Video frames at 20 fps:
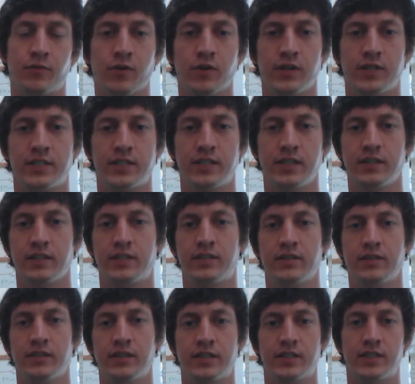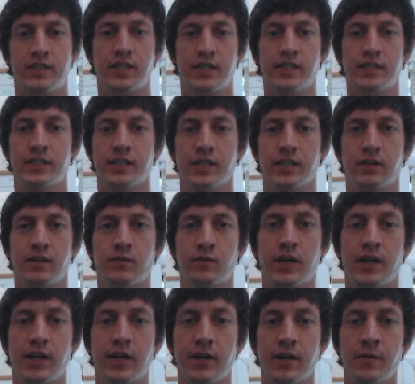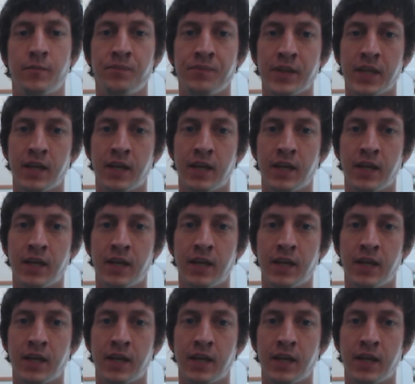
forced into a decision where